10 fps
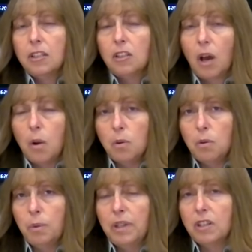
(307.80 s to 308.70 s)

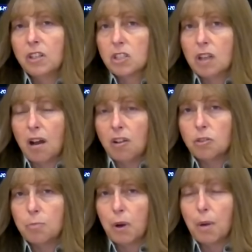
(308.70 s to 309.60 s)
Total with your
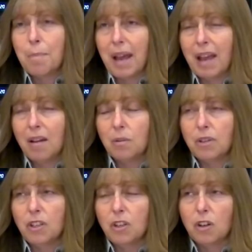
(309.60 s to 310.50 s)
sauce per
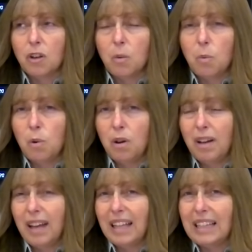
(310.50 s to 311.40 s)
pound, you're going to
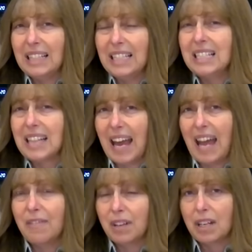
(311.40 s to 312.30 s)
want at least a
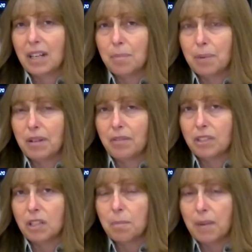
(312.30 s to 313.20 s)
half a cup of
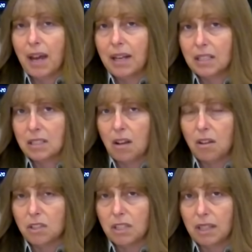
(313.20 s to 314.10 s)
some kind of
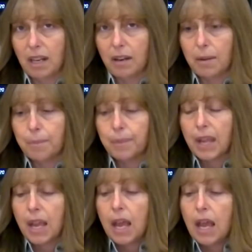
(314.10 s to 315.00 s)
sauce in there.
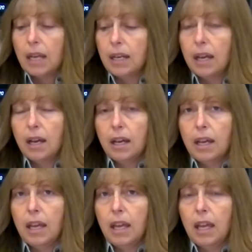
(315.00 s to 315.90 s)

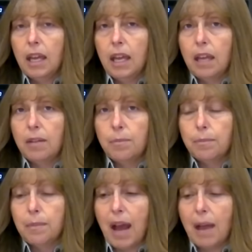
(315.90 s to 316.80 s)
Now,
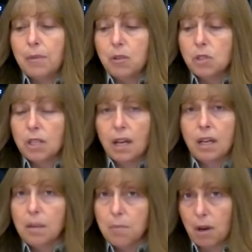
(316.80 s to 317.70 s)
I'm using
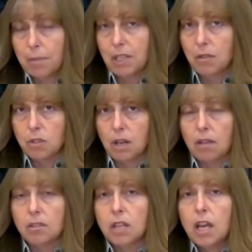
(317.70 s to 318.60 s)
honey barbecue
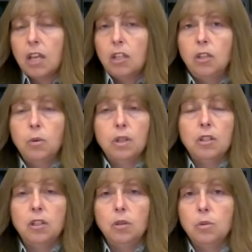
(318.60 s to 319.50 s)
sauce. You
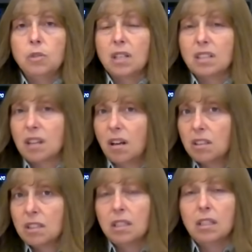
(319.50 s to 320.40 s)
could use
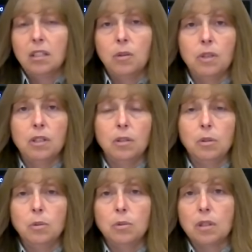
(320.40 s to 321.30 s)
salsa, you could
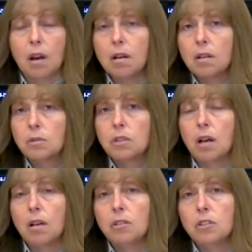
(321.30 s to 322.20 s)
use taco
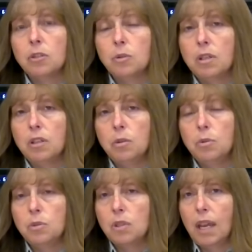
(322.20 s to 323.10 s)
sauce, you could
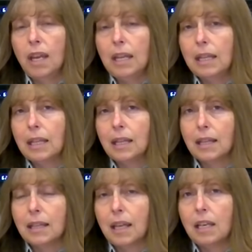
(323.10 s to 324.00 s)
use anything
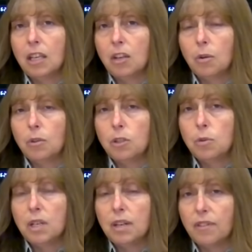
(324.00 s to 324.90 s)
like that, you know,
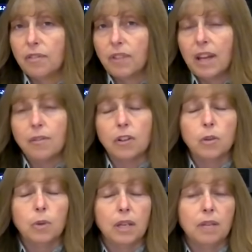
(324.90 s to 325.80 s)
do a different flavor.
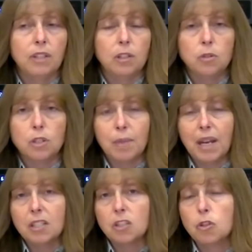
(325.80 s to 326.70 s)
You can even use
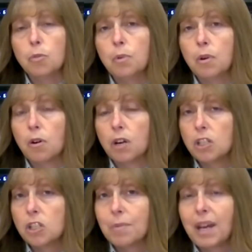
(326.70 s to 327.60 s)
tomato soup,
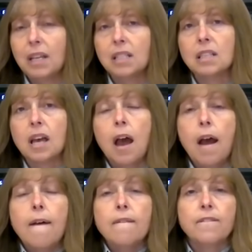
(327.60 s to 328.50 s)
crushed tomatoes,
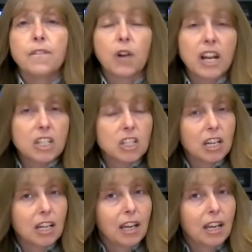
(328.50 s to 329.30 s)
fresh